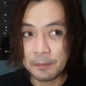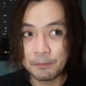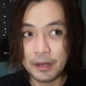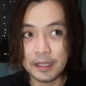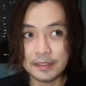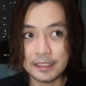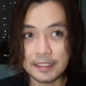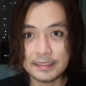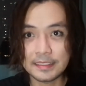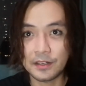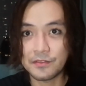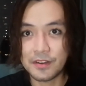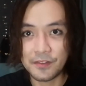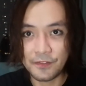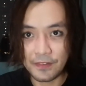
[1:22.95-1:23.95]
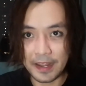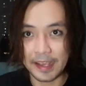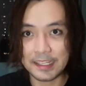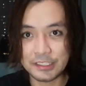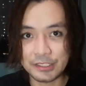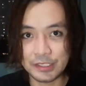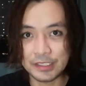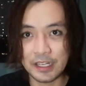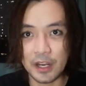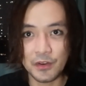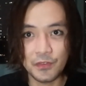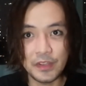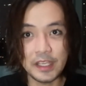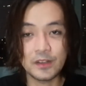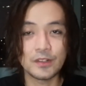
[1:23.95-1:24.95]
but it's a reflection, a
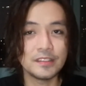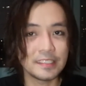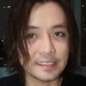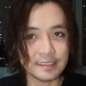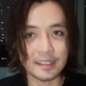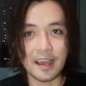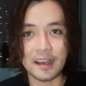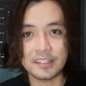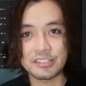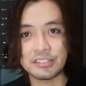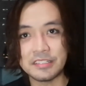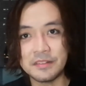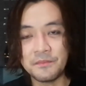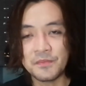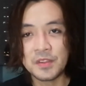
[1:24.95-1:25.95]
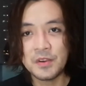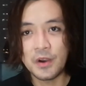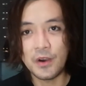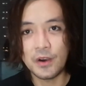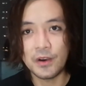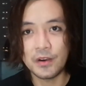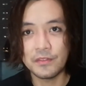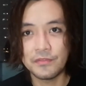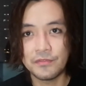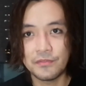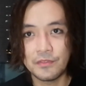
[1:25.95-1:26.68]
reconstruction of